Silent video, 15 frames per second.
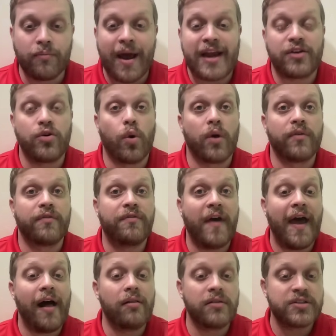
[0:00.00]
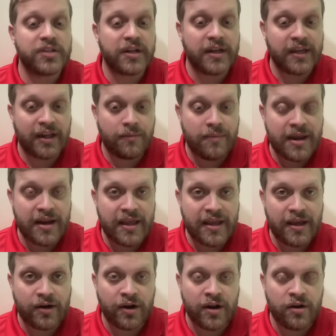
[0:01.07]
Mike Norvell is going to get a meeting
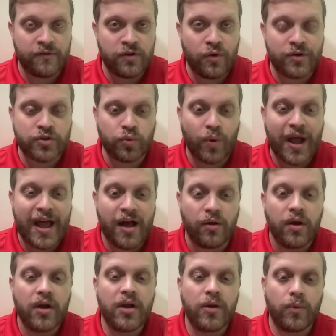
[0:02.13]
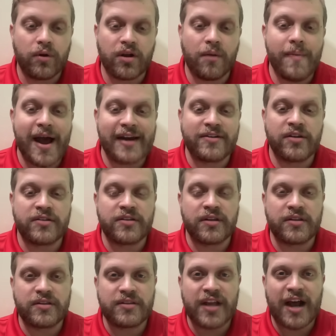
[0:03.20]
in an interview as well. We'll come back
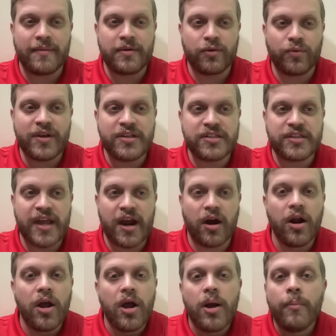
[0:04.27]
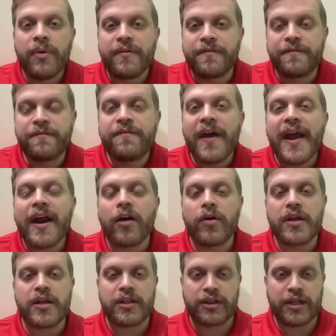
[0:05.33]
to Tommy Rees there. But
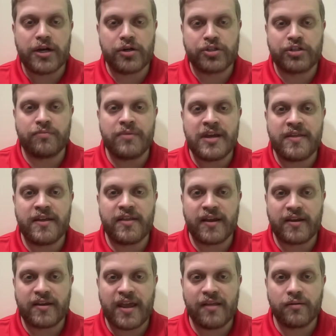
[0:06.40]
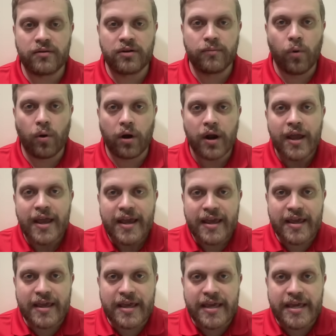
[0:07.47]
very clear to me that Kalen Deboer
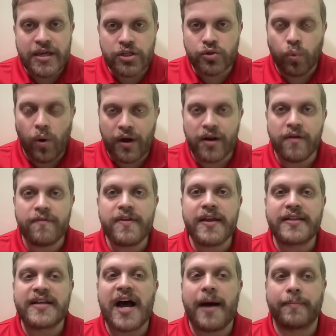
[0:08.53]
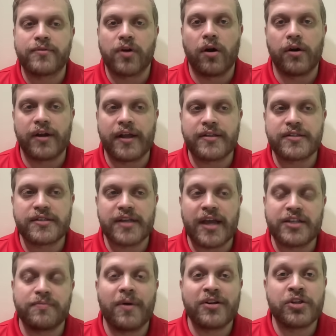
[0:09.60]
is one of the top targets,
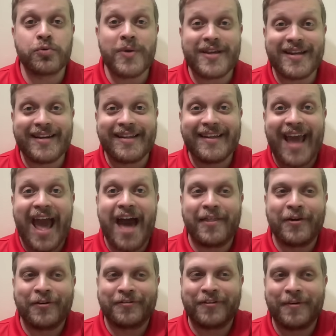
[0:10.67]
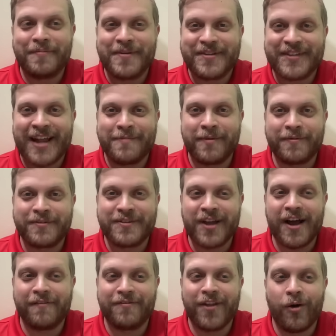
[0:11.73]
as much as we can gather from this type of
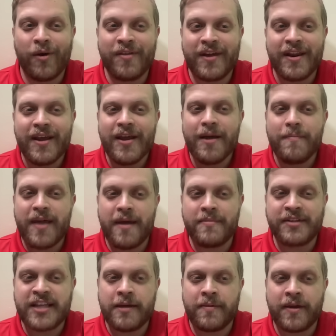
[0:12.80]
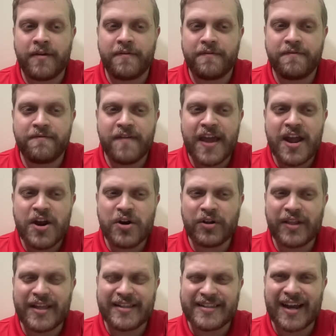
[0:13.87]
stuff, knowing that Bama's keeping a
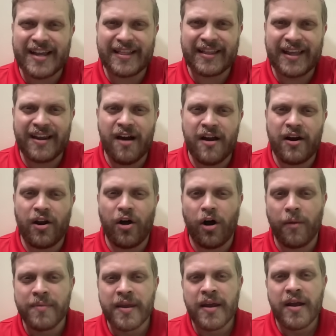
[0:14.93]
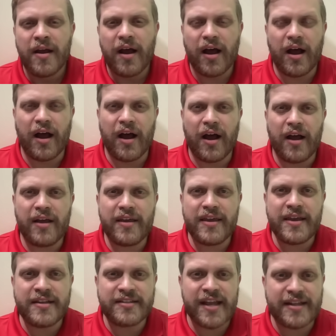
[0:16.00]
fairly tight lid on it all,
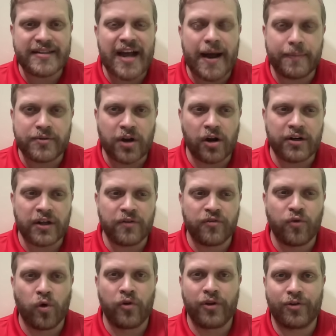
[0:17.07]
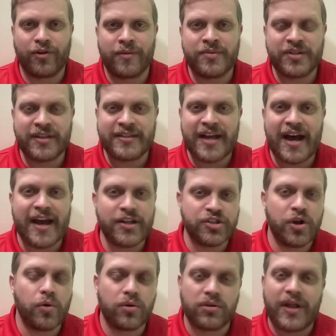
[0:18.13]
is a top target for the Crimson Tide.
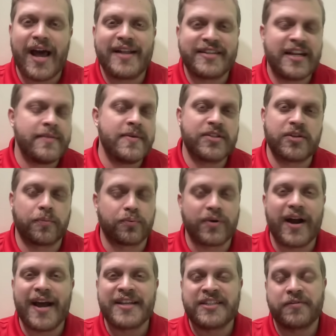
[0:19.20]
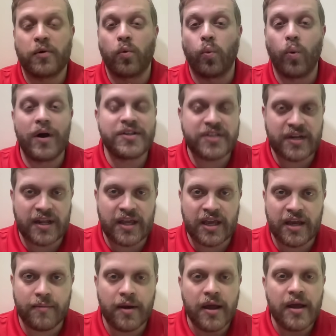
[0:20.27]
Joe Klatt said he'd be surprised if it wasn't
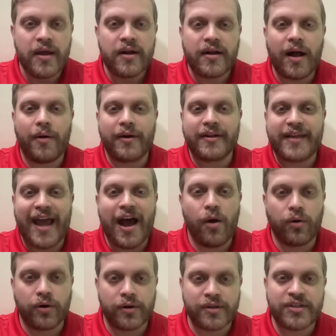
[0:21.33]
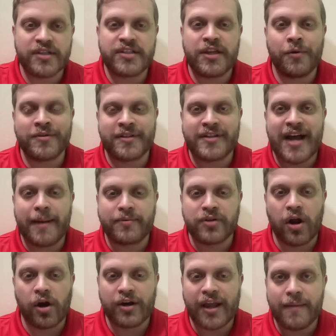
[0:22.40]
him. Colin Cowherd says he was a top
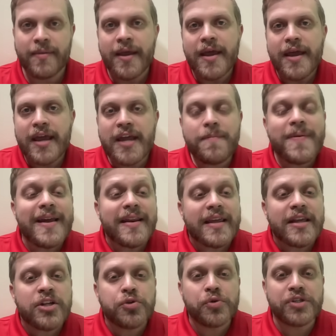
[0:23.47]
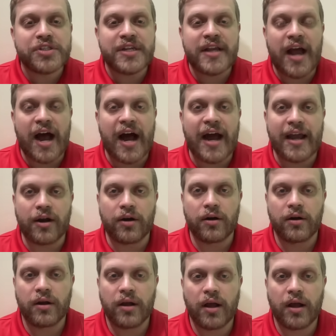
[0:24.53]
target. It'd be an interesting hire.